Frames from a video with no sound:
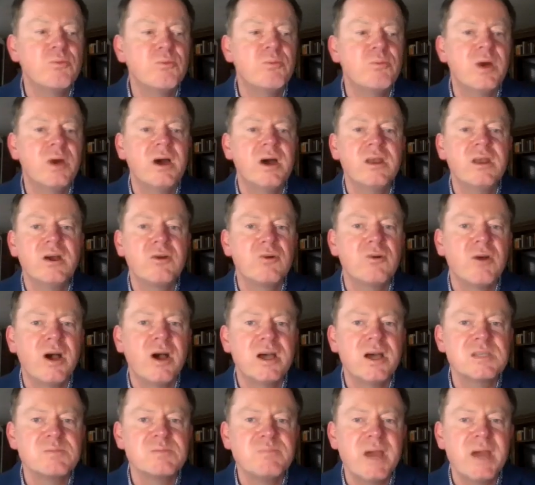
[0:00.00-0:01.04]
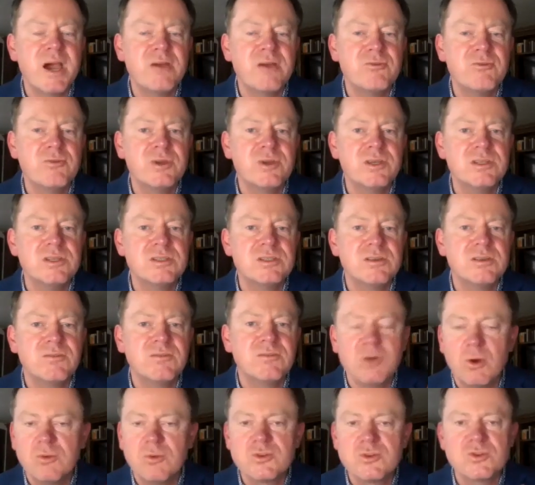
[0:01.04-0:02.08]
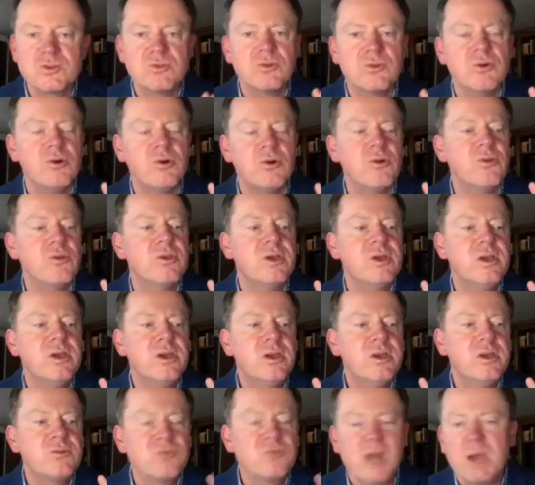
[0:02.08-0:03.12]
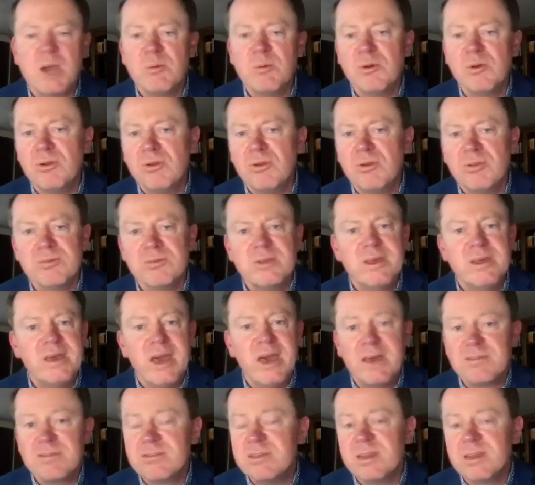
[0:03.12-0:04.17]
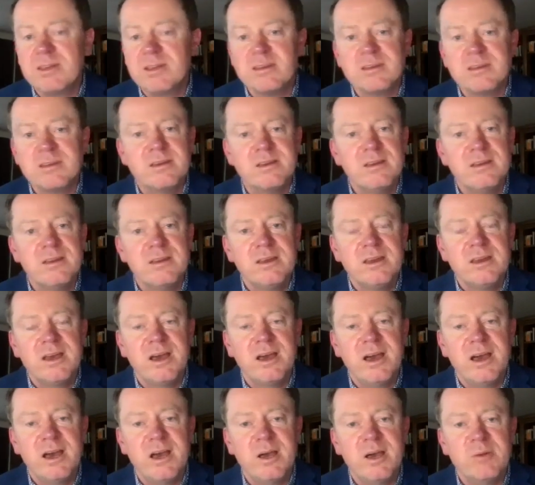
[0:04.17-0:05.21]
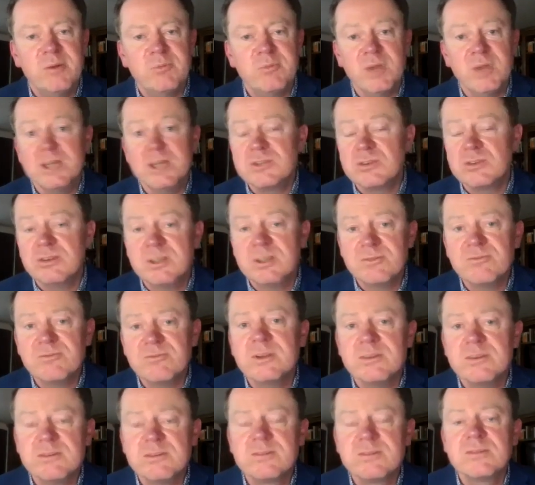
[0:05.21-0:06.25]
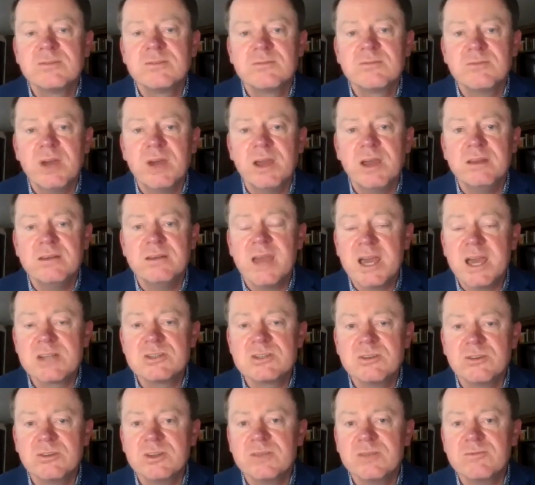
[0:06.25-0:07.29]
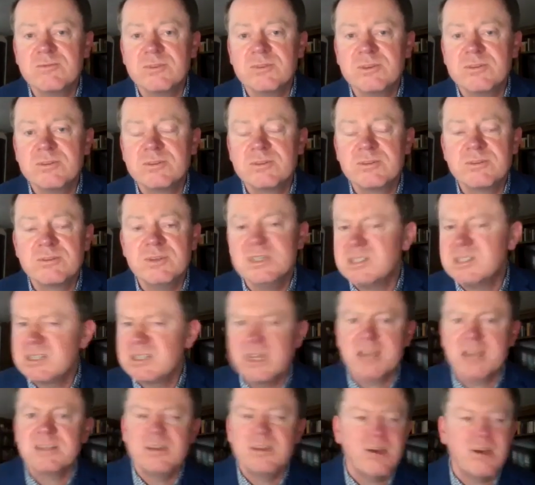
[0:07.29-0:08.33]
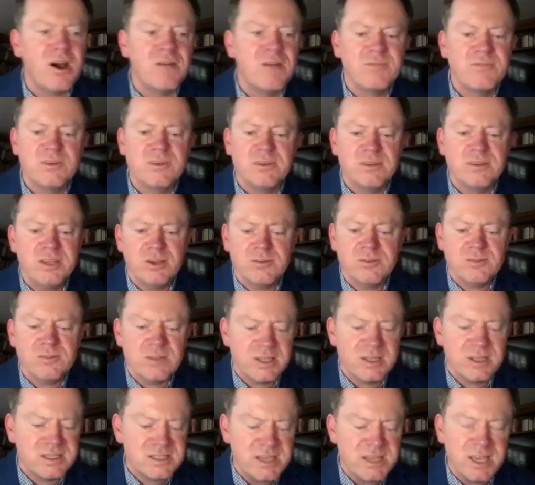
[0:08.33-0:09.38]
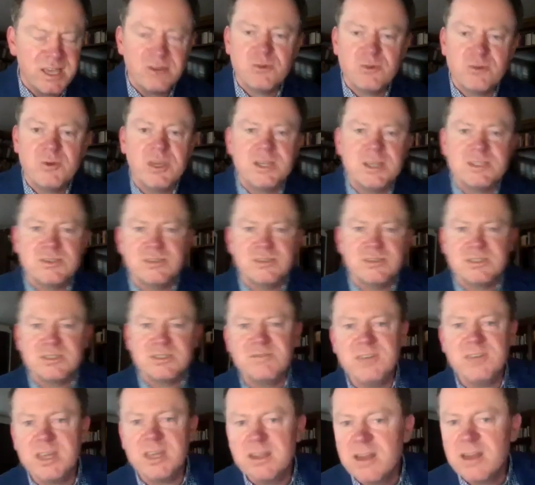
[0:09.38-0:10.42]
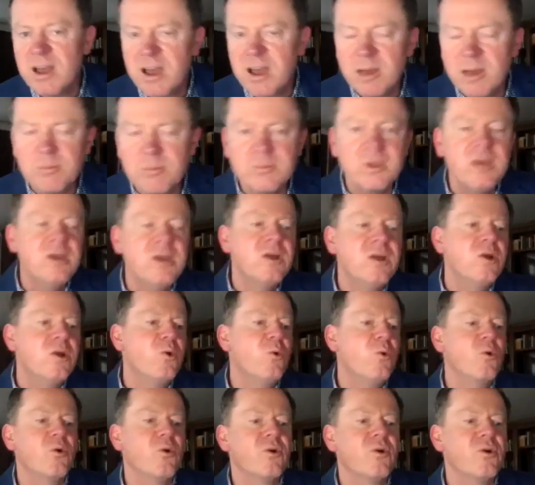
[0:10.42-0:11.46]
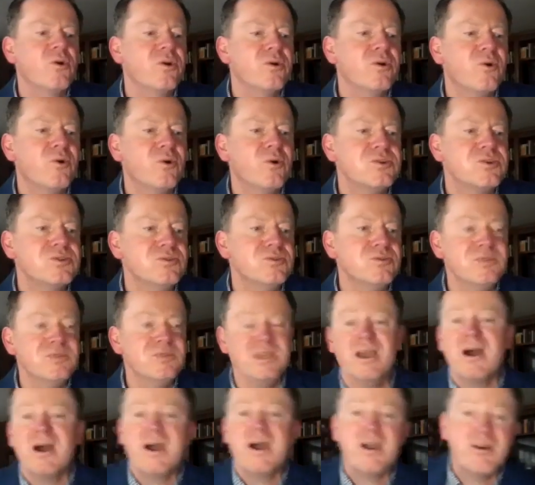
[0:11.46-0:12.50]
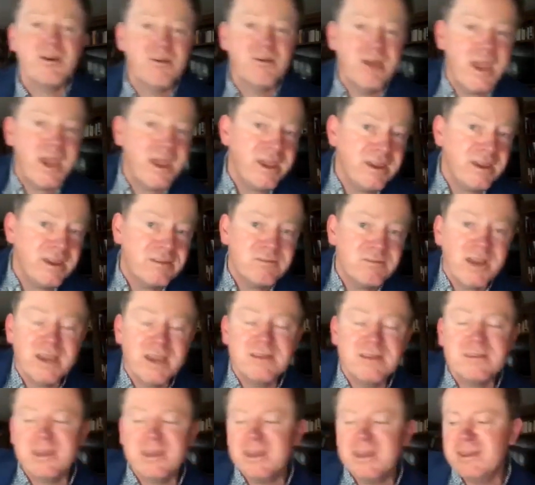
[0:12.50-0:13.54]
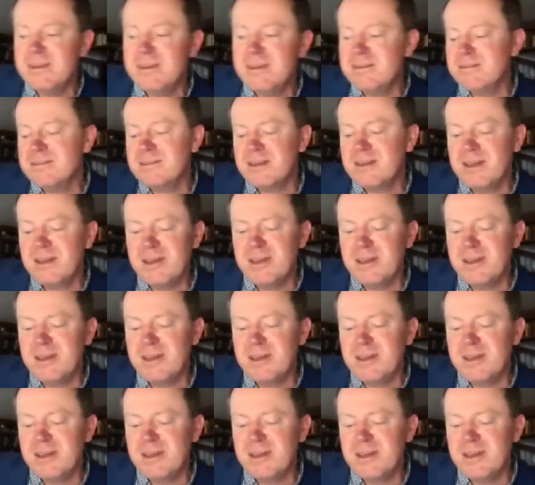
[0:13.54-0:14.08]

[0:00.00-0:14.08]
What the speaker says: but across boundaries of cultural, tribal, ethnic, racial difference, right? National difference. He's connecting often, Sand Creek to Vietnam, or to the IRA, right? And